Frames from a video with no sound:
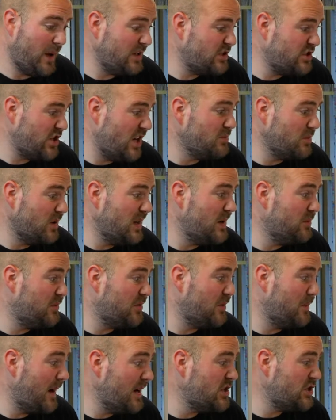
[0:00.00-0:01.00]
general
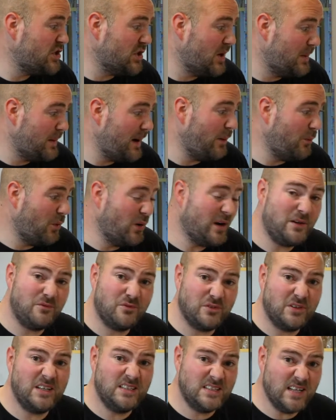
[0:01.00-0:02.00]
information about what
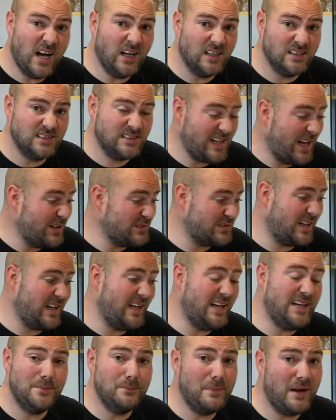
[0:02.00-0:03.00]
everything does, how to
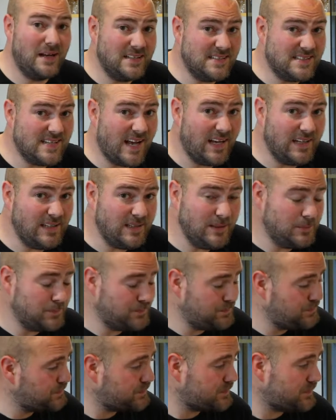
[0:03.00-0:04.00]
clean and maintain.
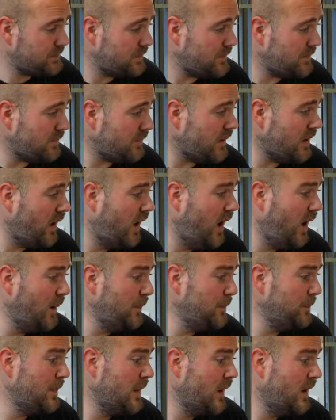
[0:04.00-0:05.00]

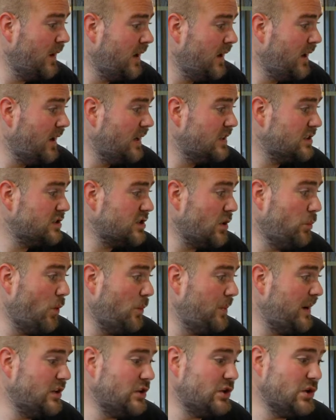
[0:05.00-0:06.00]
So
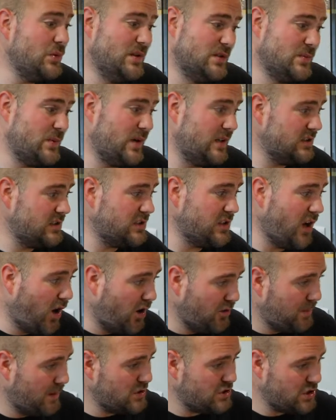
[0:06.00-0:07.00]
what we're going to do is we're going to
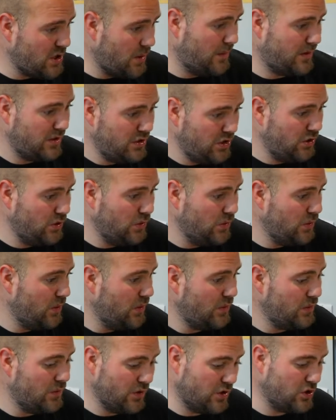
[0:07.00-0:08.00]
start off by showing you
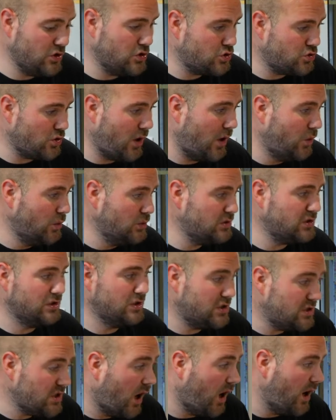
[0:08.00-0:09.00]
the controls and
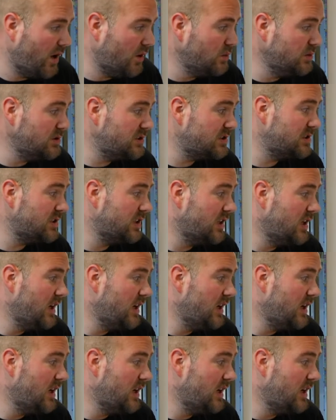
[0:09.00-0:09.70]
the dials,